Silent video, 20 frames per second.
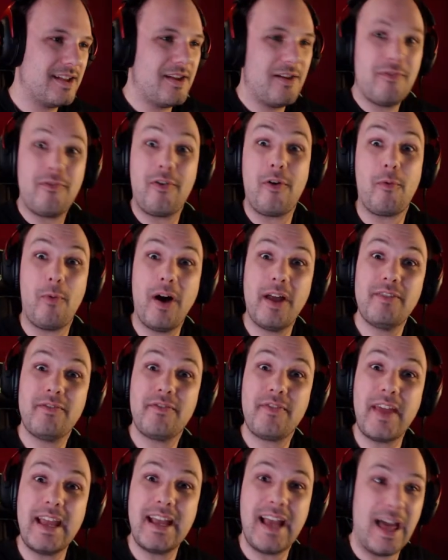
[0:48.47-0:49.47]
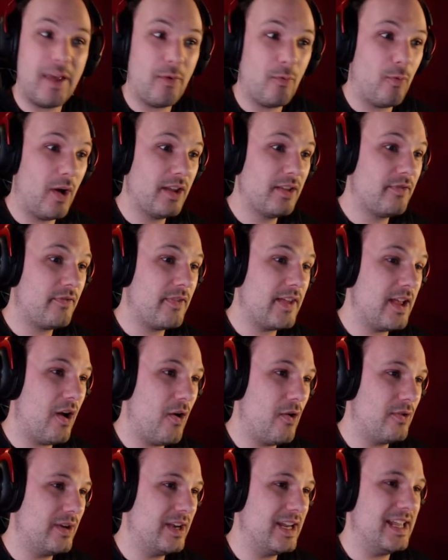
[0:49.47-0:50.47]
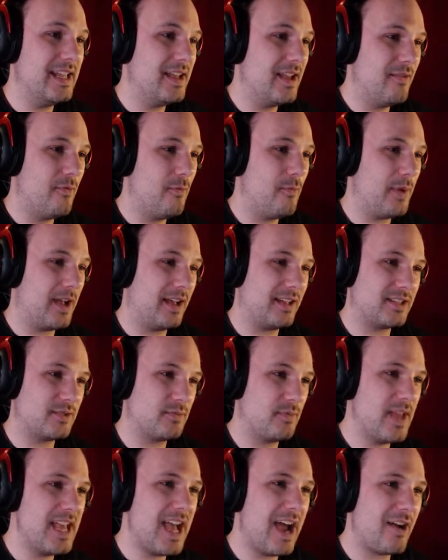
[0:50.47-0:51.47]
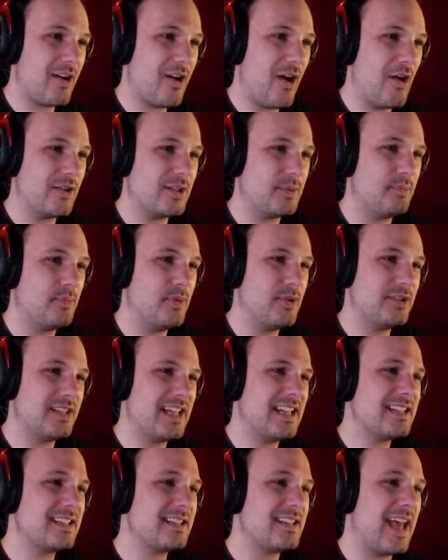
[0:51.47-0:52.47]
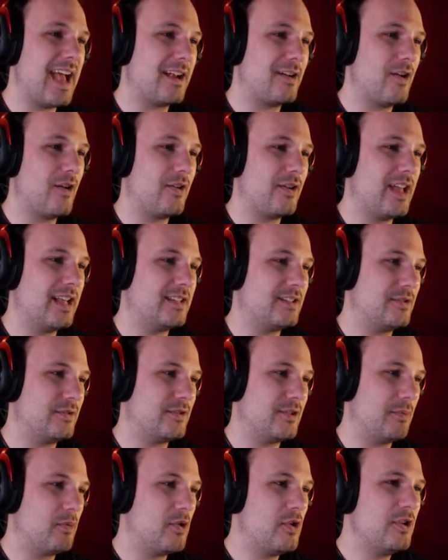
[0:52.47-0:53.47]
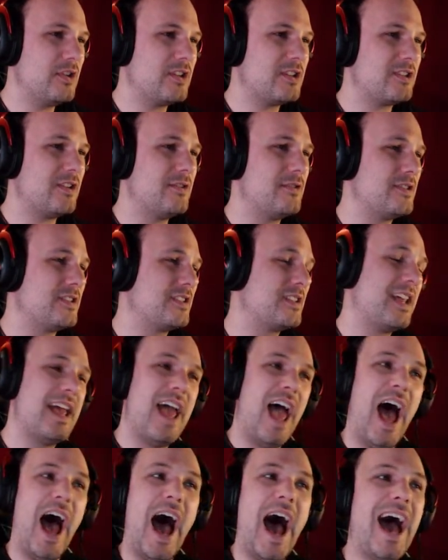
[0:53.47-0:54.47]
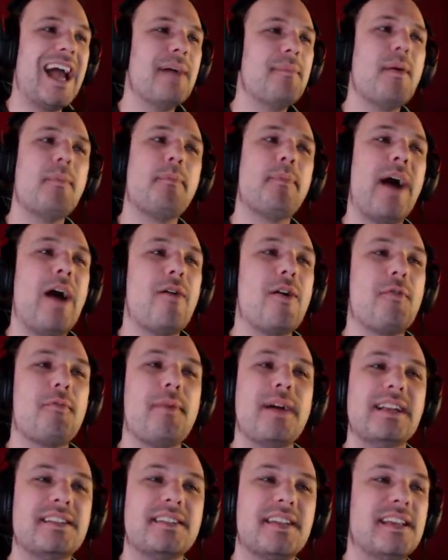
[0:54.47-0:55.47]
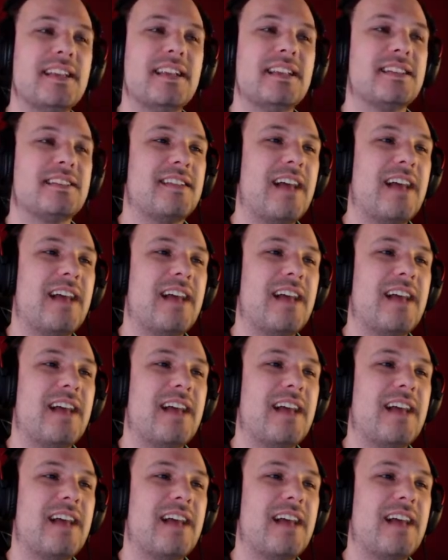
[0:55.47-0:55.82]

For one thing and one thing only. Because we are going to put these Techlock kits to some good use. I am a power witch. It is